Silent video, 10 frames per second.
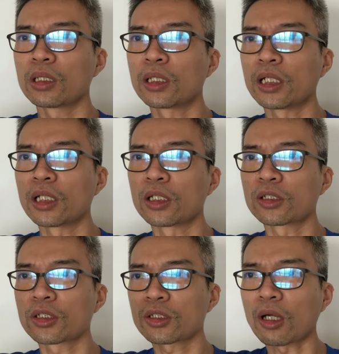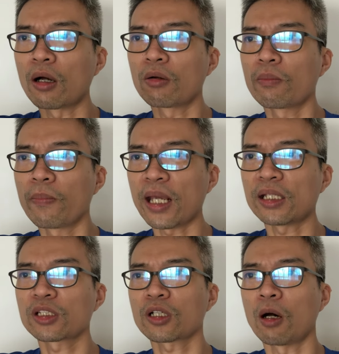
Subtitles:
the stock based